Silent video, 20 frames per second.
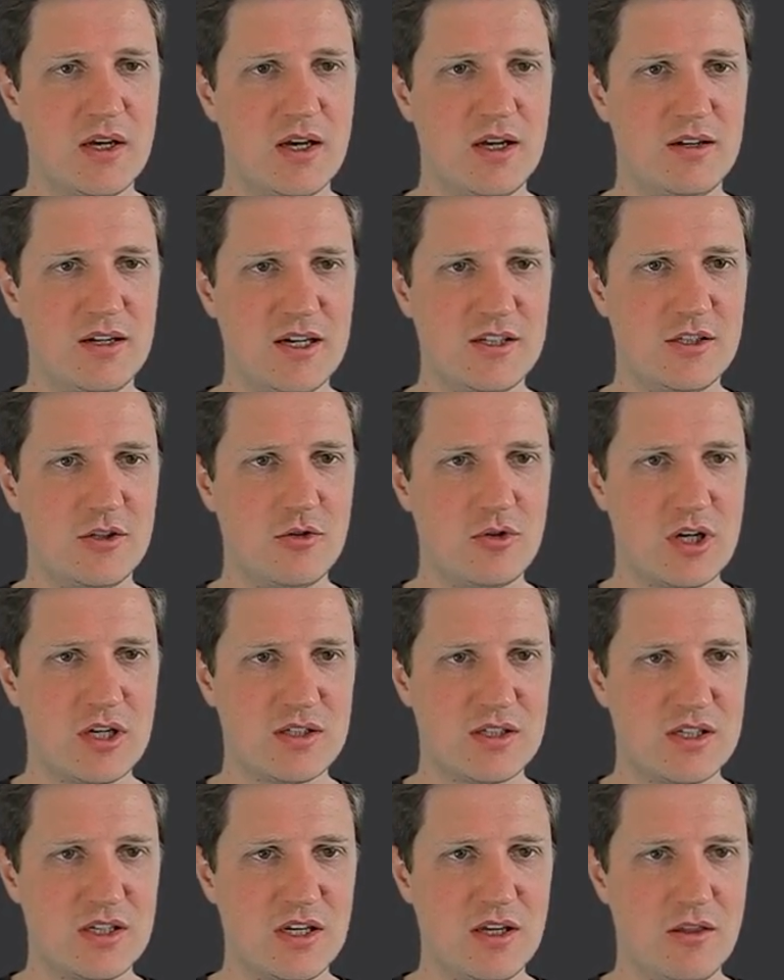And as you
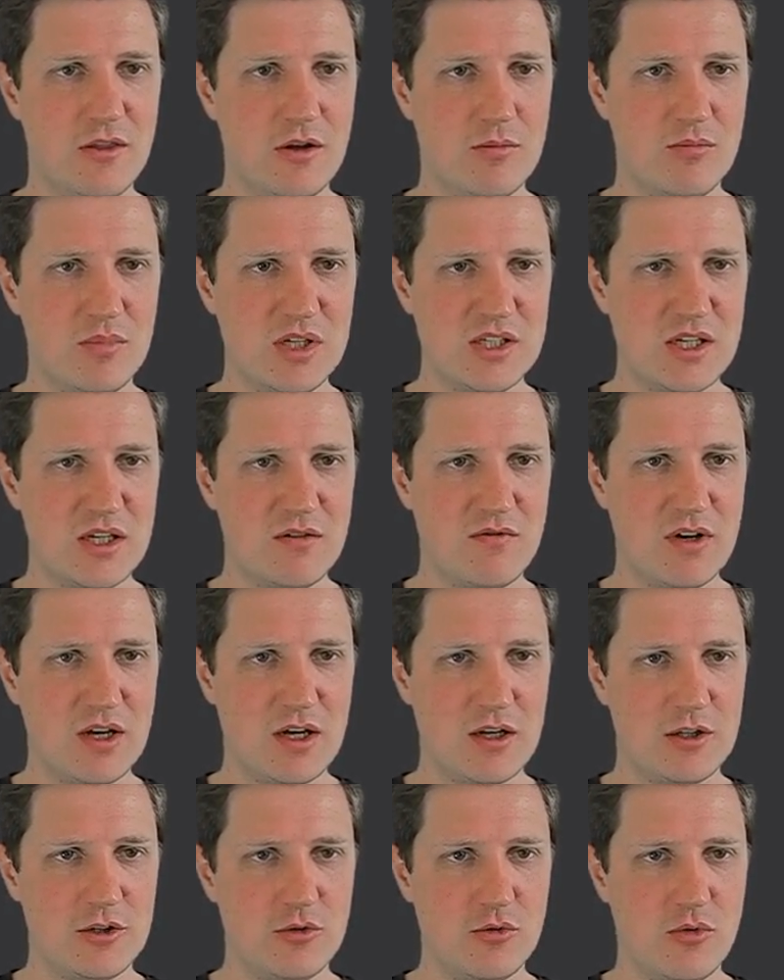can see, the missing
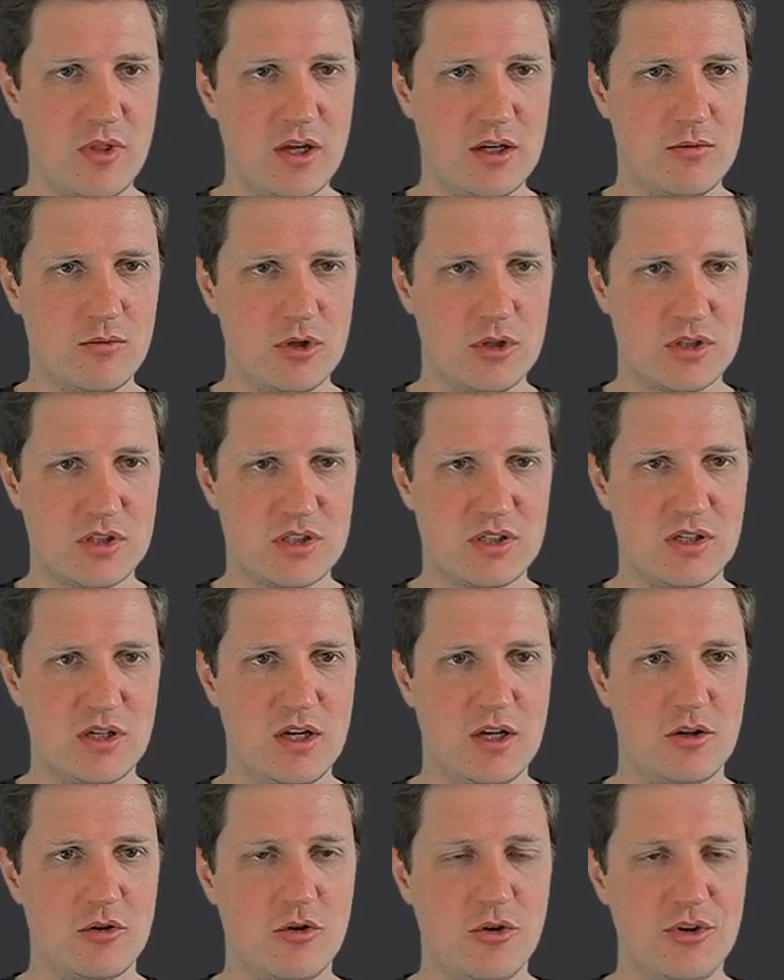value that was
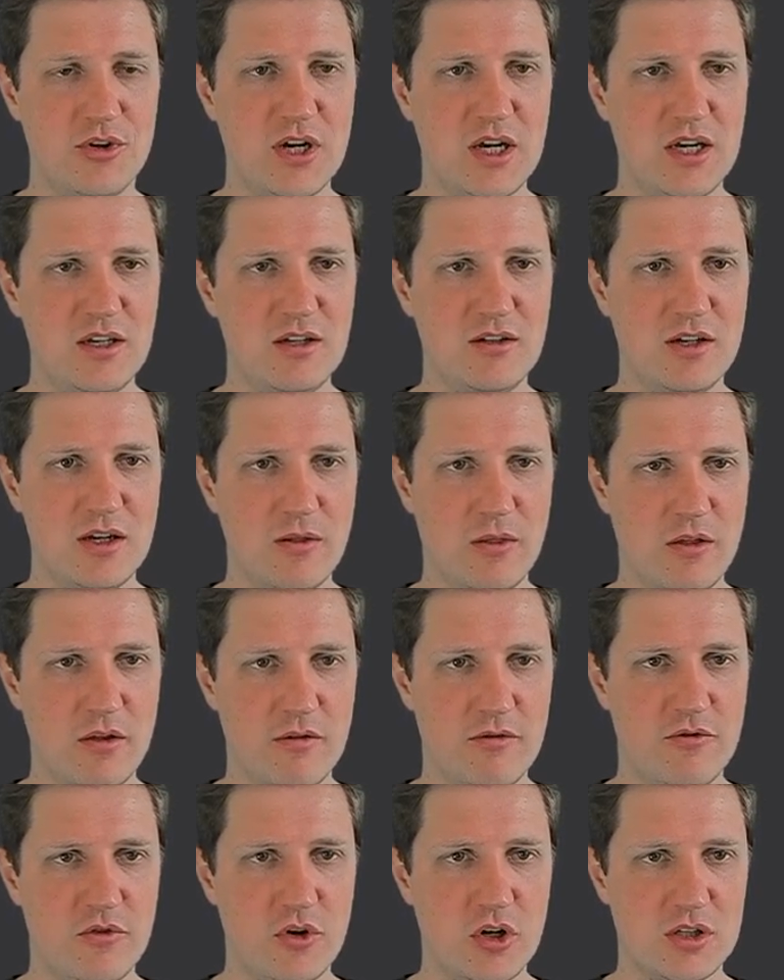contained in
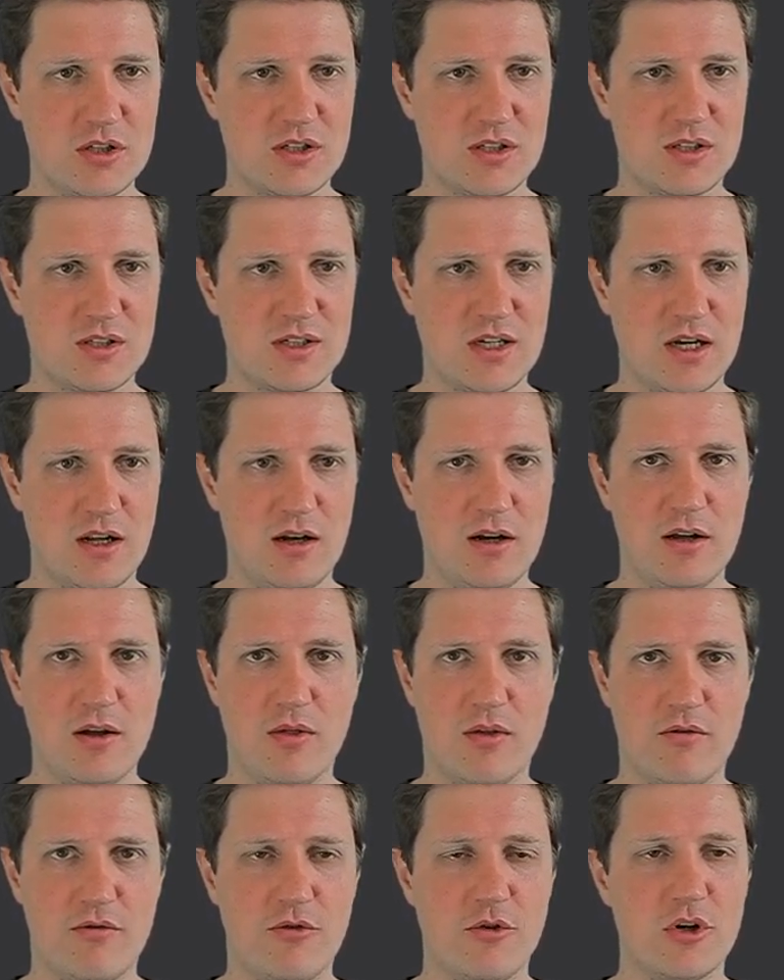the first cell
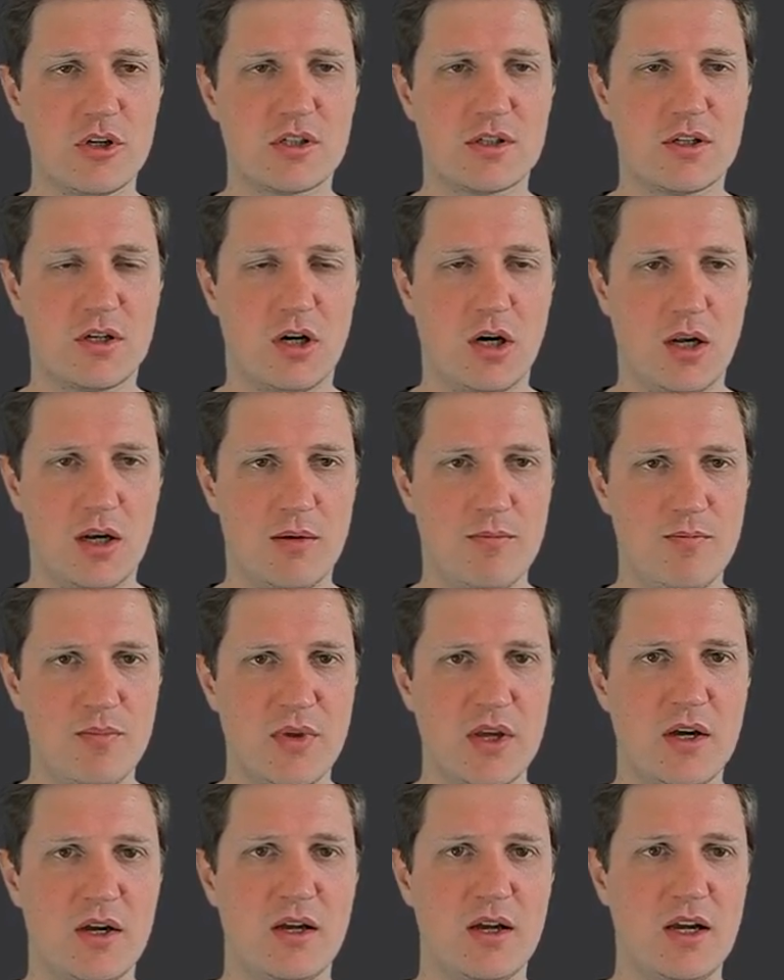in the first
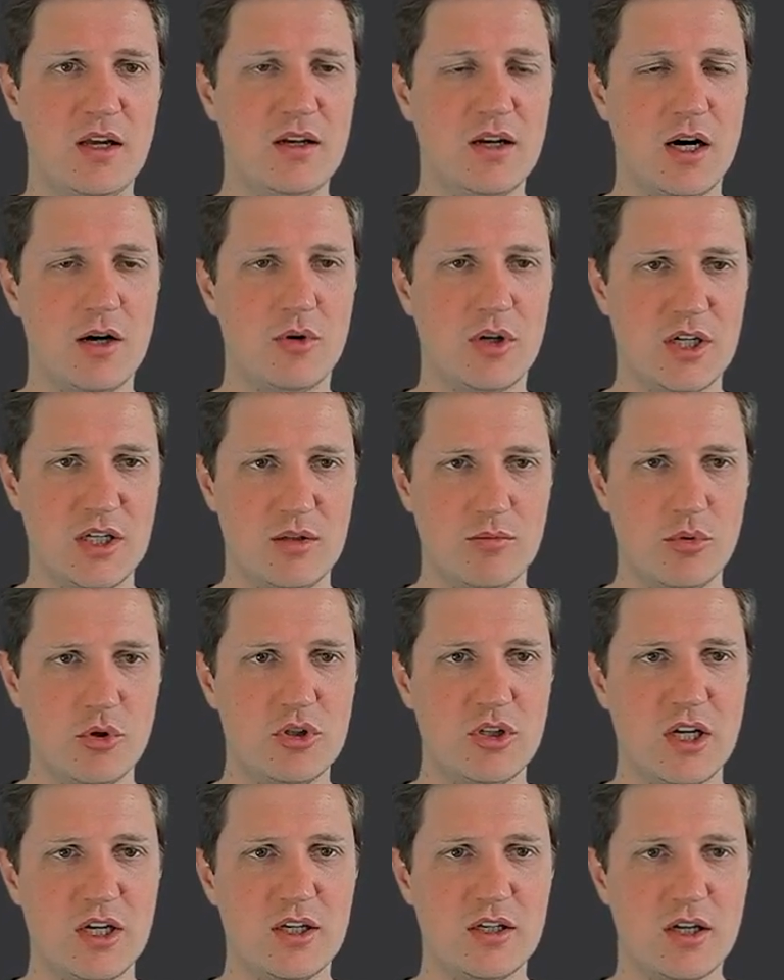column in our
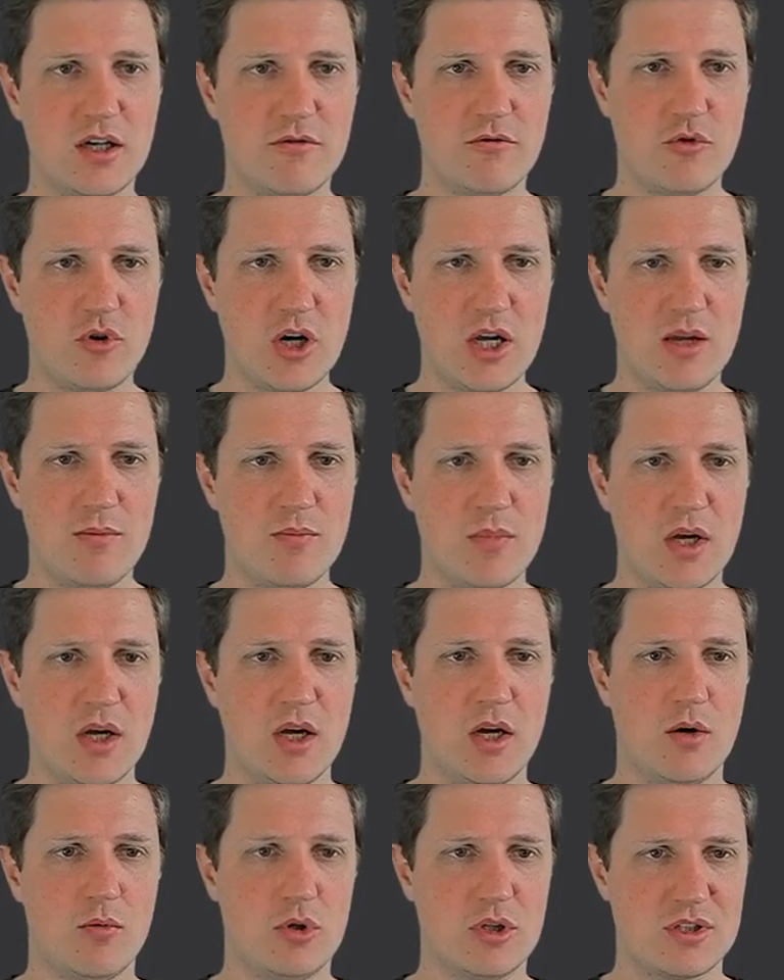input data frame
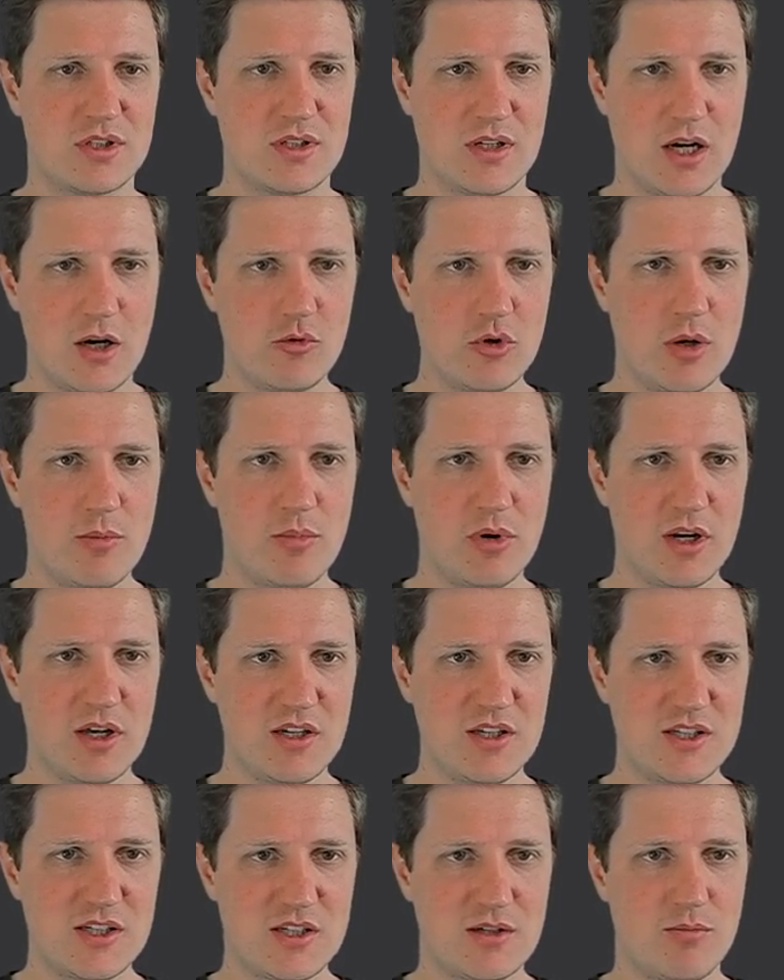was now
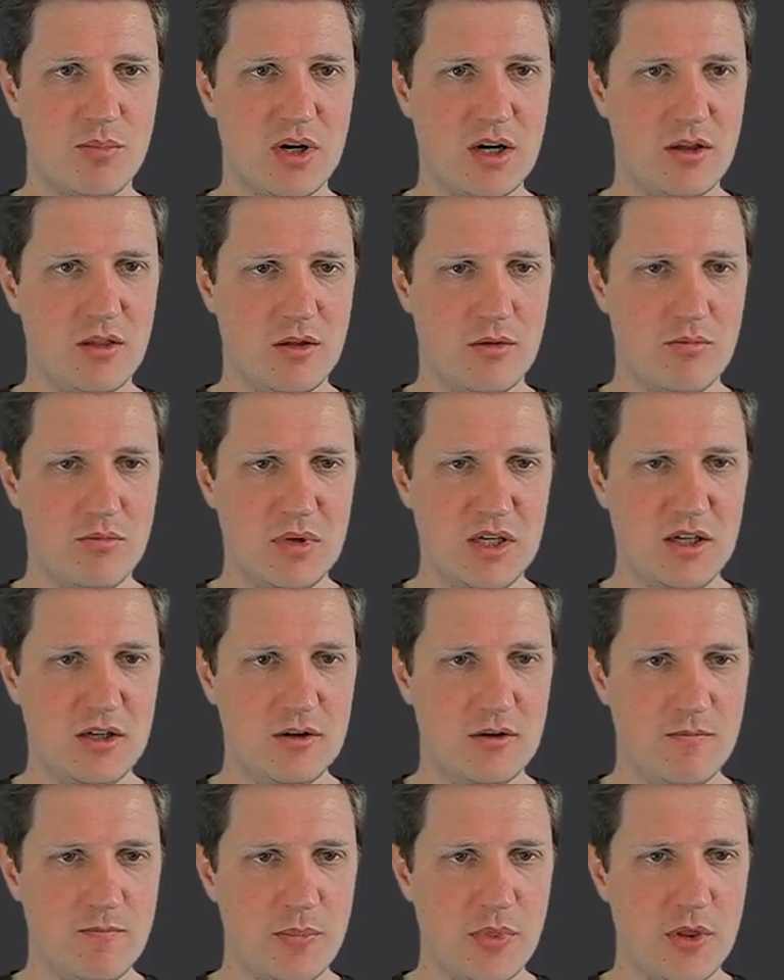replaced by the
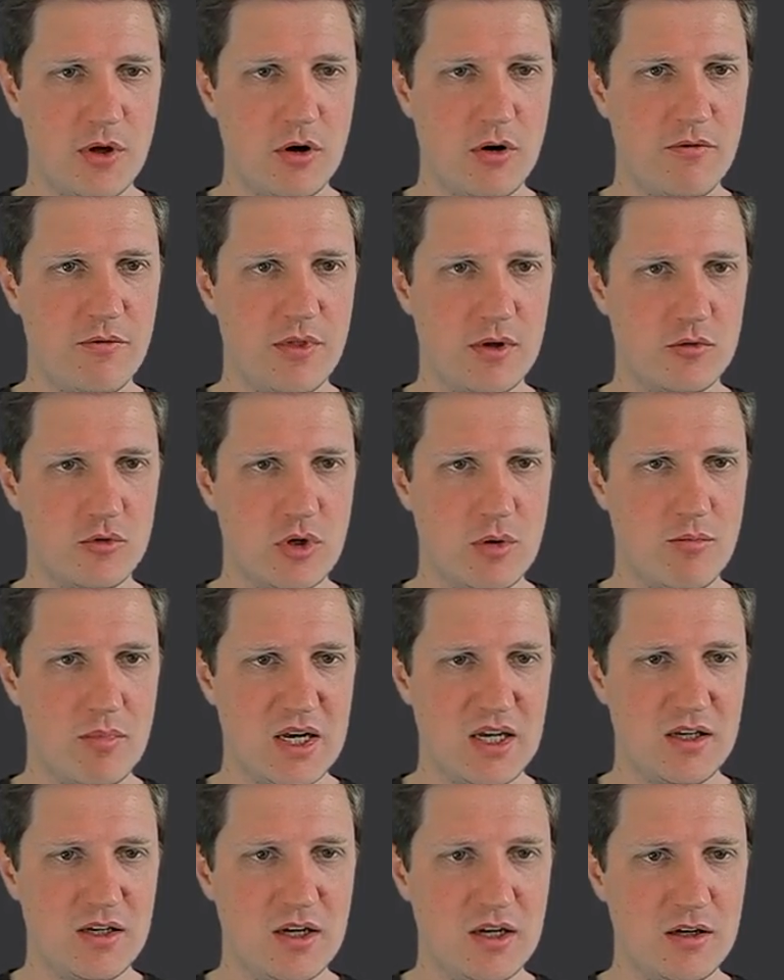mean of the
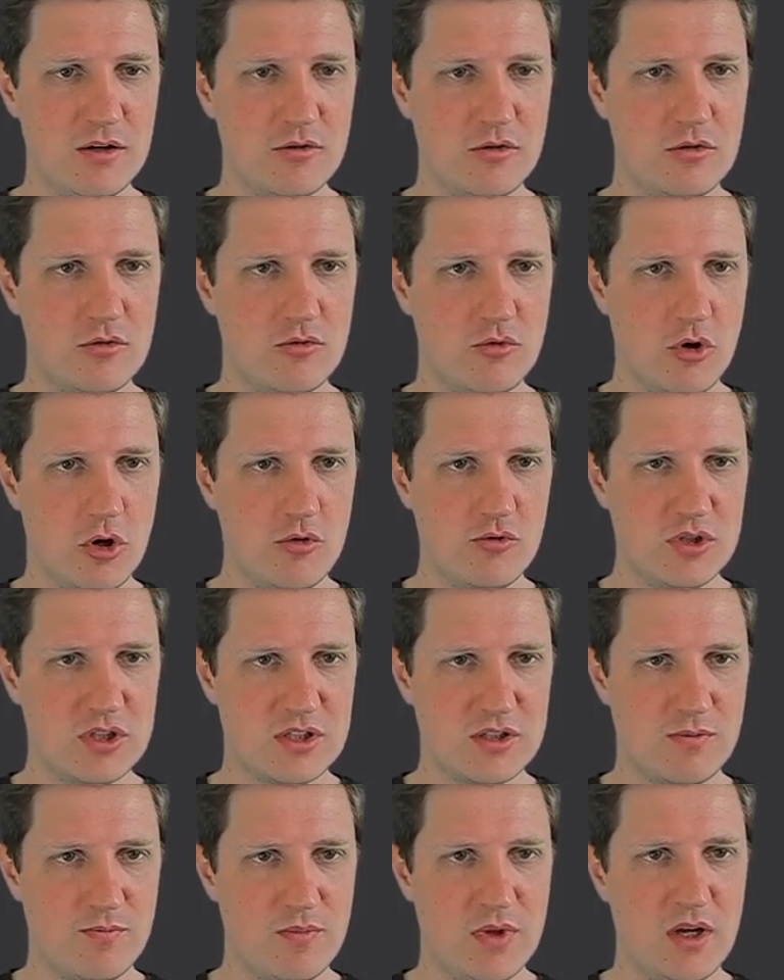remaining
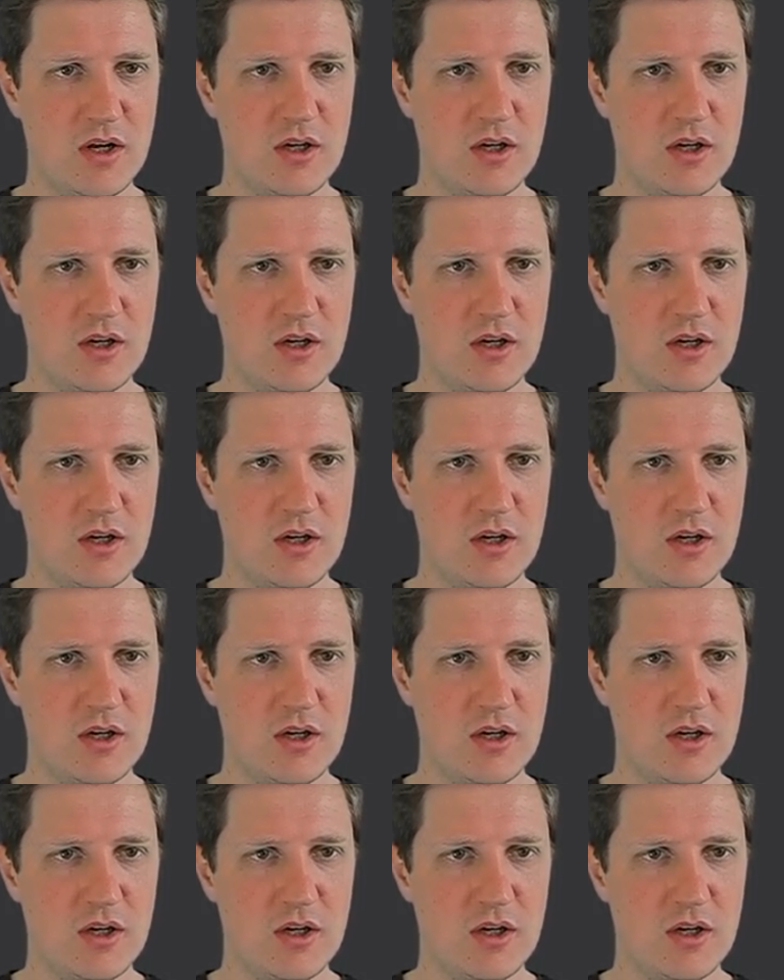rows.